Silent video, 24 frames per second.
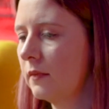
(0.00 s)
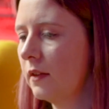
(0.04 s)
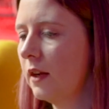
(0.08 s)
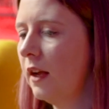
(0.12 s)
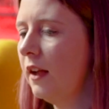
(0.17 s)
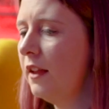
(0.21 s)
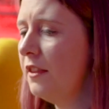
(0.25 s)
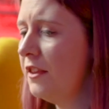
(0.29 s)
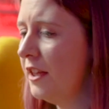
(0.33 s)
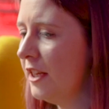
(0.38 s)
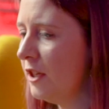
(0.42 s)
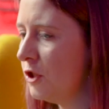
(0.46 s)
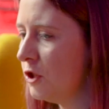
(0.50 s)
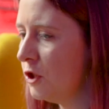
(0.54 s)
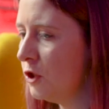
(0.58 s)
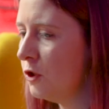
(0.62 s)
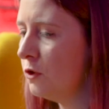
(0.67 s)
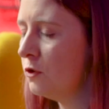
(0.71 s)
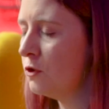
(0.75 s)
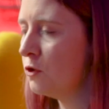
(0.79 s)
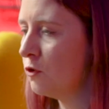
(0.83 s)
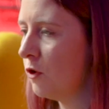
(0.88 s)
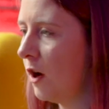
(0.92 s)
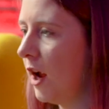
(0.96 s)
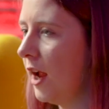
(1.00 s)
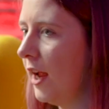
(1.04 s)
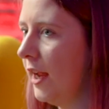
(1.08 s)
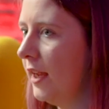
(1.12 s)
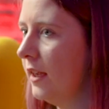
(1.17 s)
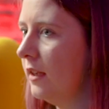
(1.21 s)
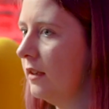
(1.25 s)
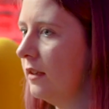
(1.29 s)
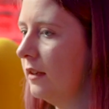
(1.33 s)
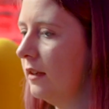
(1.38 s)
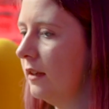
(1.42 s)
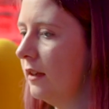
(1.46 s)
I think do
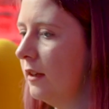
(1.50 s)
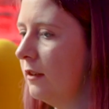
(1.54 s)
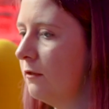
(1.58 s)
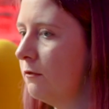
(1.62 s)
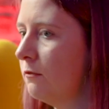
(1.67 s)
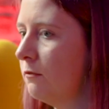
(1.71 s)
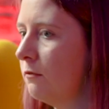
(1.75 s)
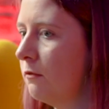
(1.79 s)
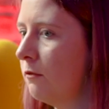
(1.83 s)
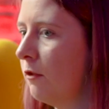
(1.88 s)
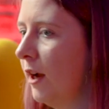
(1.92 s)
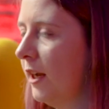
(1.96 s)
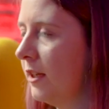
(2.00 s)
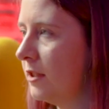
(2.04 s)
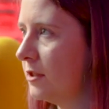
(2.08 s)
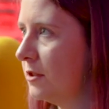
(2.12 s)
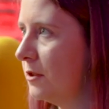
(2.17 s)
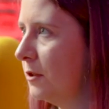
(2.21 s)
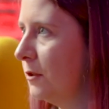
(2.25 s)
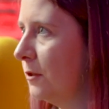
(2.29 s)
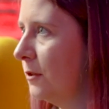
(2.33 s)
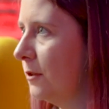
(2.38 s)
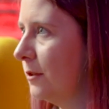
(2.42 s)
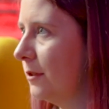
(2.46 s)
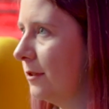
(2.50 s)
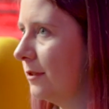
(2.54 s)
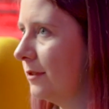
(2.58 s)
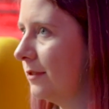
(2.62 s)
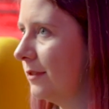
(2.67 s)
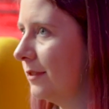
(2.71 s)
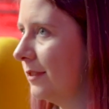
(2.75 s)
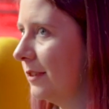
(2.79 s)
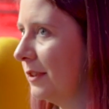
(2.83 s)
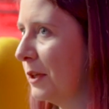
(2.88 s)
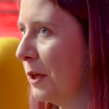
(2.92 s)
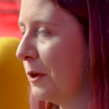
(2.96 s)
try and write to your
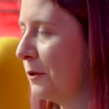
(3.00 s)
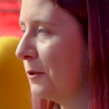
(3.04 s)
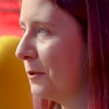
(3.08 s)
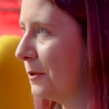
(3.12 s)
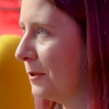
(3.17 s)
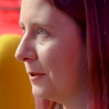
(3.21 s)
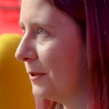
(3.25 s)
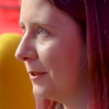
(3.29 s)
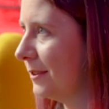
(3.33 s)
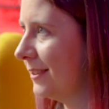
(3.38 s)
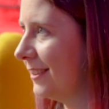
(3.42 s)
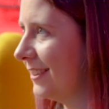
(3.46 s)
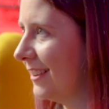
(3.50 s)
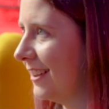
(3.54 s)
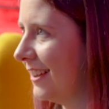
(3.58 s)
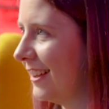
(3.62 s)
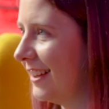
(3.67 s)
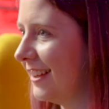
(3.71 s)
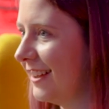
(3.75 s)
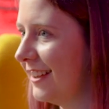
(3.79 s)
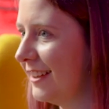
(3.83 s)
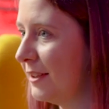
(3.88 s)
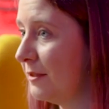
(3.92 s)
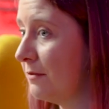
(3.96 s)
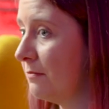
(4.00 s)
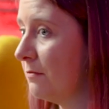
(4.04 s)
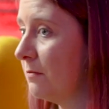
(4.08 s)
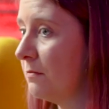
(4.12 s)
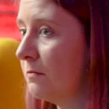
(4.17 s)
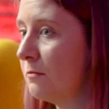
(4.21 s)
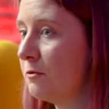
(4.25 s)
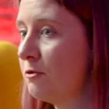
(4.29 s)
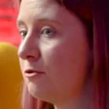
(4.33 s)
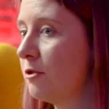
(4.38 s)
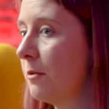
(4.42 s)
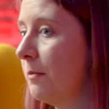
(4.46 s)
local
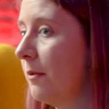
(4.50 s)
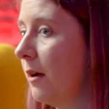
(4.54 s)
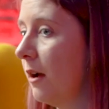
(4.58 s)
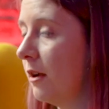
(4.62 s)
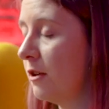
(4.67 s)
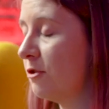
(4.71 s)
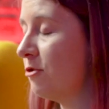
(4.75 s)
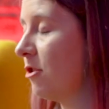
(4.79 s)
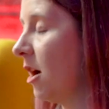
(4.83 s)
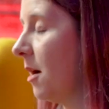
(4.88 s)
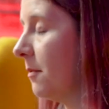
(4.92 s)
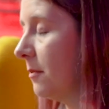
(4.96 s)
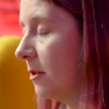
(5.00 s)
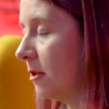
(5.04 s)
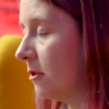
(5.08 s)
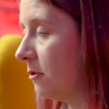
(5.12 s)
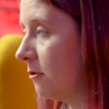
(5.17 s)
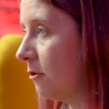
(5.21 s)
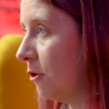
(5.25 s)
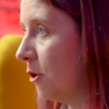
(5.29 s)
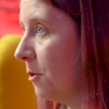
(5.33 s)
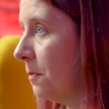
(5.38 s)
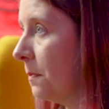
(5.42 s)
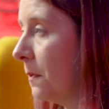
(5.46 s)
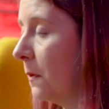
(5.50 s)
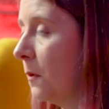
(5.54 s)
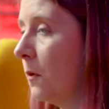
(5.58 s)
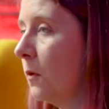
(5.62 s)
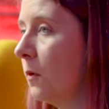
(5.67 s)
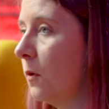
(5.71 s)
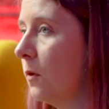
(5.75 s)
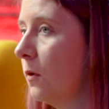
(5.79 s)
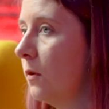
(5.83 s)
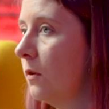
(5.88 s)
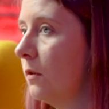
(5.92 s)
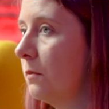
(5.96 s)
drama group
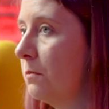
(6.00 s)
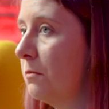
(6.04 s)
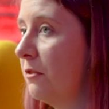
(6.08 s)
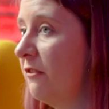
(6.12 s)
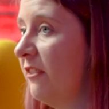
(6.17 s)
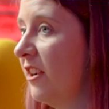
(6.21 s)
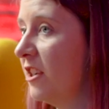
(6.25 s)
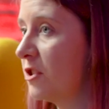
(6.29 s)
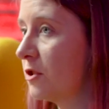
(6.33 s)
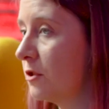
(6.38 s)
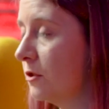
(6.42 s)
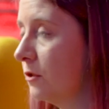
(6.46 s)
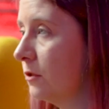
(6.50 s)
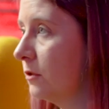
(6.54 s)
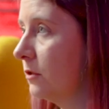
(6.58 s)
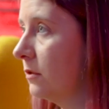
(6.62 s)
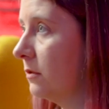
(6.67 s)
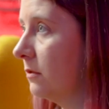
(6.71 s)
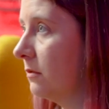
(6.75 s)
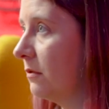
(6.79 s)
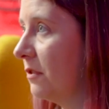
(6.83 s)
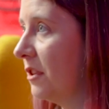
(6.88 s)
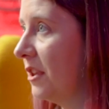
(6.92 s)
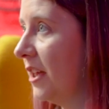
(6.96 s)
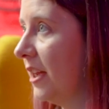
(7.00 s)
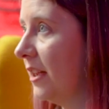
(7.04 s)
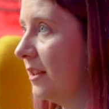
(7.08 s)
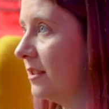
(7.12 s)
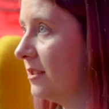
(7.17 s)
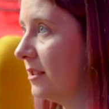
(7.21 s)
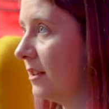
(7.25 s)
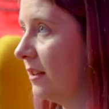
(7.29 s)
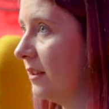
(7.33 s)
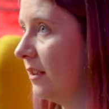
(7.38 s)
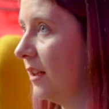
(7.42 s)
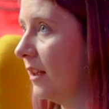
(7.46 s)
or professional
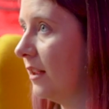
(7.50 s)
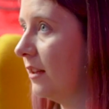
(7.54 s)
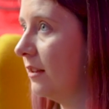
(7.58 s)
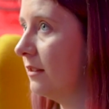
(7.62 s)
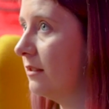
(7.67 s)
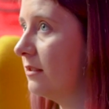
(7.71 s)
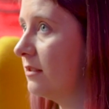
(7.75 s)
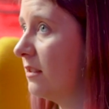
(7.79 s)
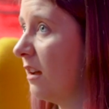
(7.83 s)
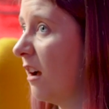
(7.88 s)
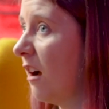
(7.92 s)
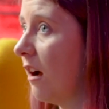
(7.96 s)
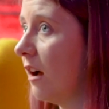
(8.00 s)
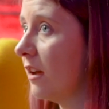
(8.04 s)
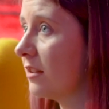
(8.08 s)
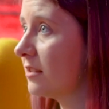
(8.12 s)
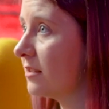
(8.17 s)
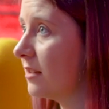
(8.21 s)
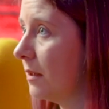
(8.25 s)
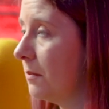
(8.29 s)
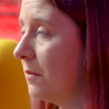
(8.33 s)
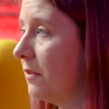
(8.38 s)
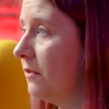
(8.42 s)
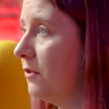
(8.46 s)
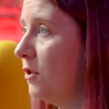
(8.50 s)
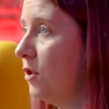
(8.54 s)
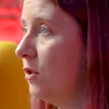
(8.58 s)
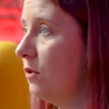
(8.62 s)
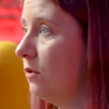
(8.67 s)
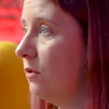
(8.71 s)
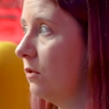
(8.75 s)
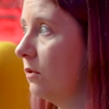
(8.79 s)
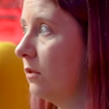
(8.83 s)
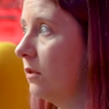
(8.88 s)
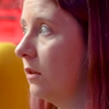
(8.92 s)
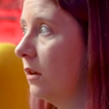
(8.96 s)
theatre and ask them if
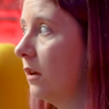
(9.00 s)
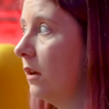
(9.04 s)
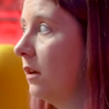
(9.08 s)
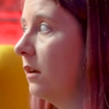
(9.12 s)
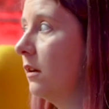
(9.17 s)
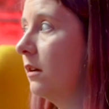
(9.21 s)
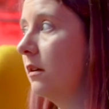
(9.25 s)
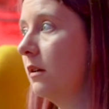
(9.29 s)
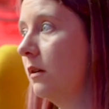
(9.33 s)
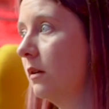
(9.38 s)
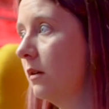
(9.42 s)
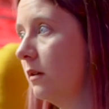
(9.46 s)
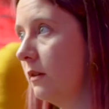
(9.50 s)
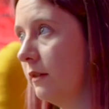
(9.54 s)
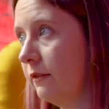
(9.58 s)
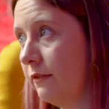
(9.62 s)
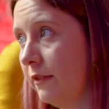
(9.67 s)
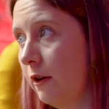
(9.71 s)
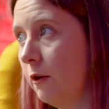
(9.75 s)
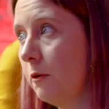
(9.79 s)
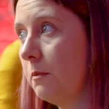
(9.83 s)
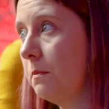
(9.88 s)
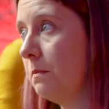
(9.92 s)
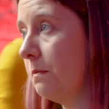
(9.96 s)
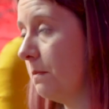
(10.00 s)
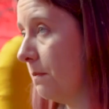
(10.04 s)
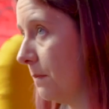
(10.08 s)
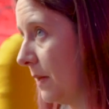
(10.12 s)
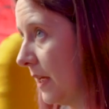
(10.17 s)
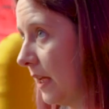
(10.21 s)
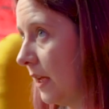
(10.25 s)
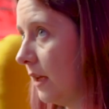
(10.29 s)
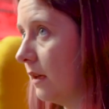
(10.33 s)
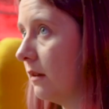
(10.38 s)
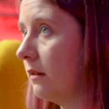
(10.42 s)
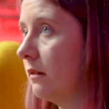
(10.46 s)
they would
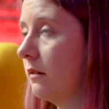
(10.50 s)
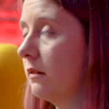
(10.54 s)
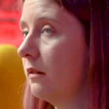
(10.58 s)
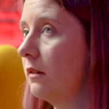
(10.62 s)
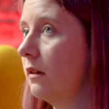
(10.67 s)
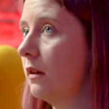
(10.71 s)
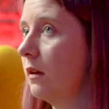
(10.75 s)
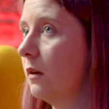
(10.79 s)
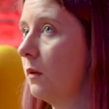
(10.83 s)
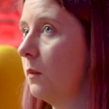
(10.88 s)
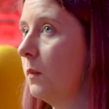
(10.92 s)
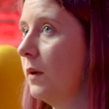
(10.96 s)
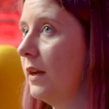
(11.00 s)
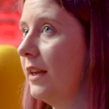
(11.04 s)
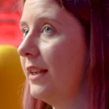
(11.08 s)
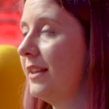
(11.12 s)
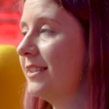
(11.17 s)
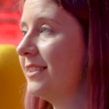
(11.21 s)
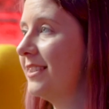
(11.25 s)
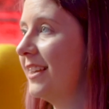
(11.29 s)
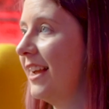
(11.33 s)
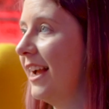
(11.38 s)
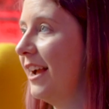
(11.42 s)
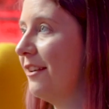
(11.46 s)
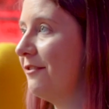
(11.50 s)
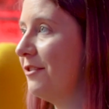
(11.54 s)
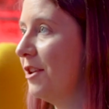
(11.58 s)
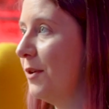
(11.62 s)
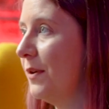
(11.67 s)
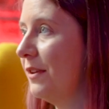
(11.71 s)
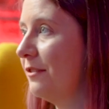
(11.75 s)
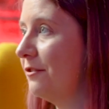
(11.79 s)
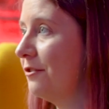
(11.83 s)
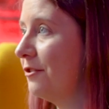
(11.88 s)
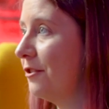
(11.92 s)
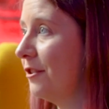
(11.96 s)
be willing to have
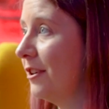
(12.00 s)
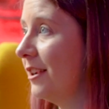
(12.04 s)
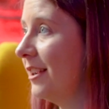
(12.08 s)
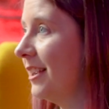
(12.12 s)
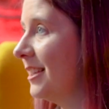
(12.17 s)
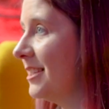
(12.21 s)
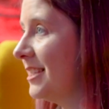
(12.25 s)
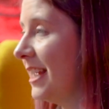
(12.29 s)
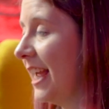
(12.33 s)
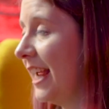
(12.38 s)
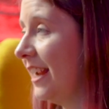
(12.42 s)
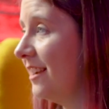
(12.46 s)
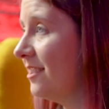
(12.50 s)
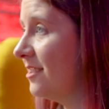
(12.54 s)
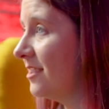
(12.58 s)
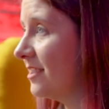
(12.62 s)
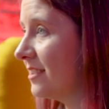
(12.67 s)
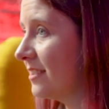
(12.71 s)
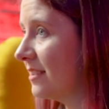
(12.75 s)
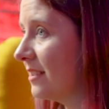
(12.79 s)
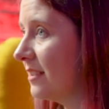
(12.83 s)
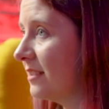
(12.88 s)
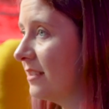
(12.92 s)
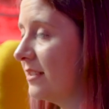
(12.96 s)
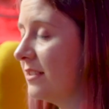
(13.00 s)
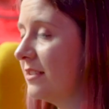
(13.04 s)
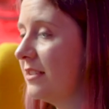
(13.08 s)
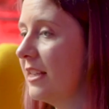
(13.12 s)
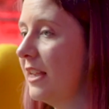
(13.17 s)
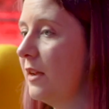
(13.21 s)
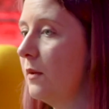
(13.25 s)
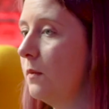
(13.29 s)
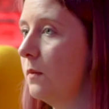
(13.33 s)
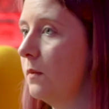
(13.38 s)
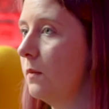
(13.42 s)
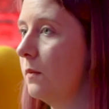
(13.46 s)
you in for a day, and just
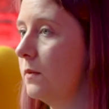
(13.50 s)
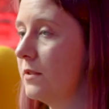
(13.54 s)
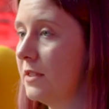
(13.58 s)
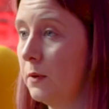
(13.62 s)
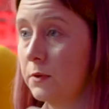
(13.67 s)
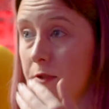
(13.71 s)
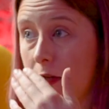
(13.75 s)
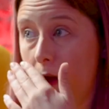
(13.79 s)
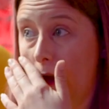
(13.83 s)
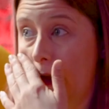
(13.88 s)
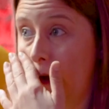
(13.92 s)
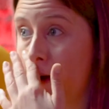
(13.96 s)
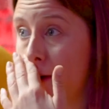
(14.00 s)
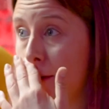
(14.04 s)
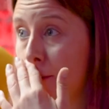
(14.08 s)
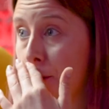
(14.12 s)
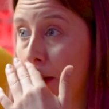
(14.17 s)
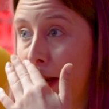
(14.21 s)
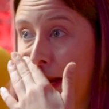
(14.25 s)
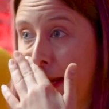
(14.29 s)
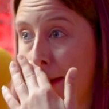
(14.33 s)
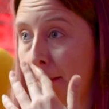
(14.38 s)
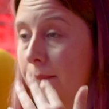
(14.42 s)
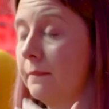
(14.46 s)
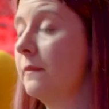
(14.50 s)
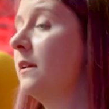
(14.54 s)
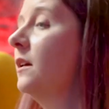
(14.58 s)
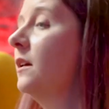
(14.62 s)
see what's going on. Try and